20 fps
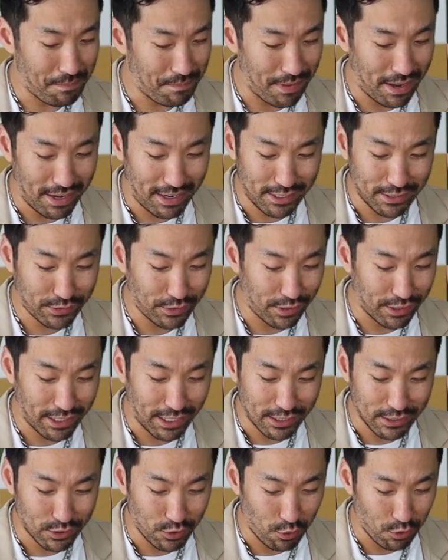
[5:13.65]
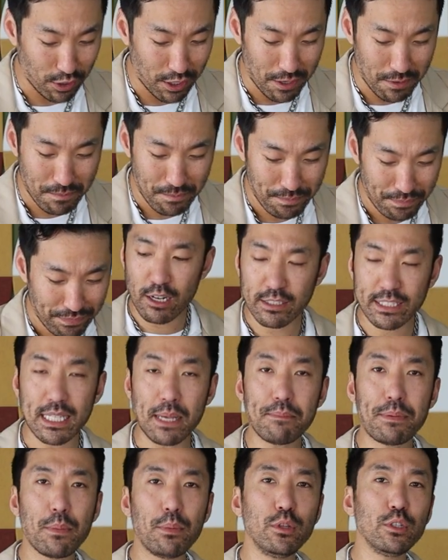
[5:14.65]
but it's gonna taste so good. You know,
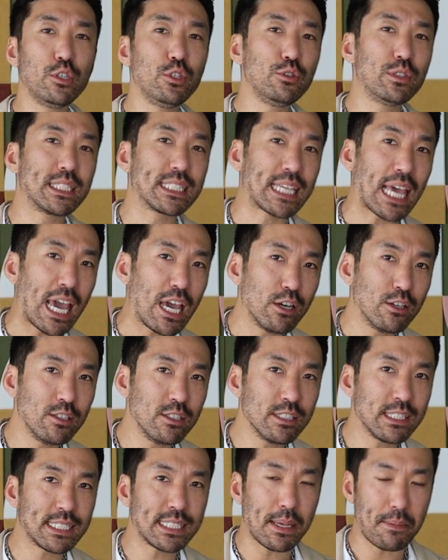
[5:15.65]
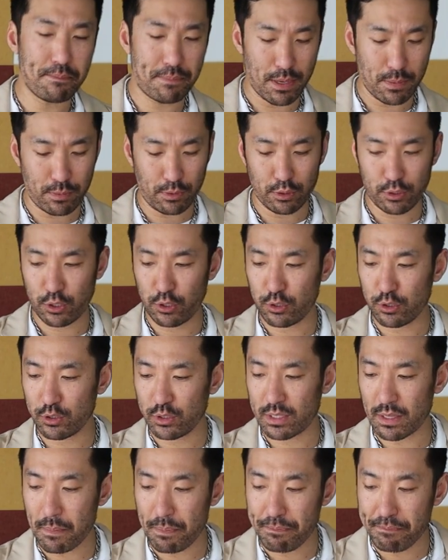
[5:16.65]
some people use scales, some people
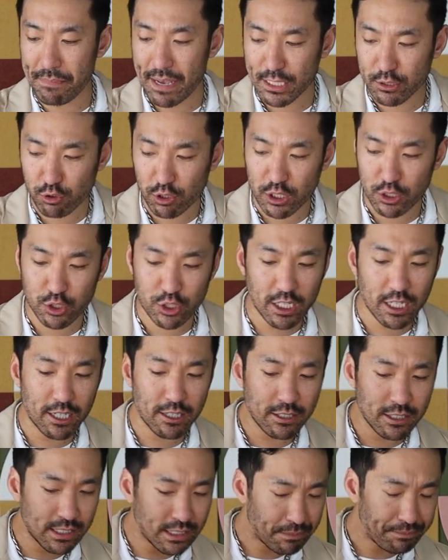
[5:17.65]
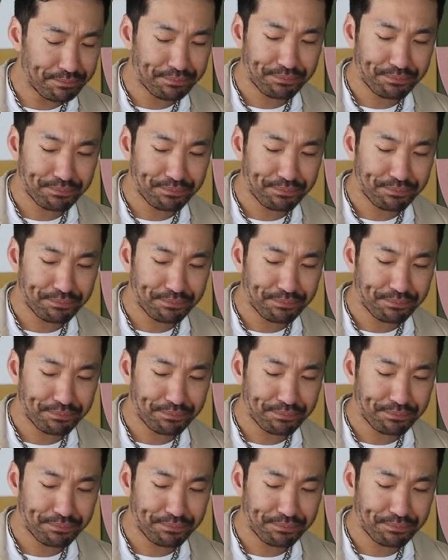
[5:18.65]
use measuring jiggers.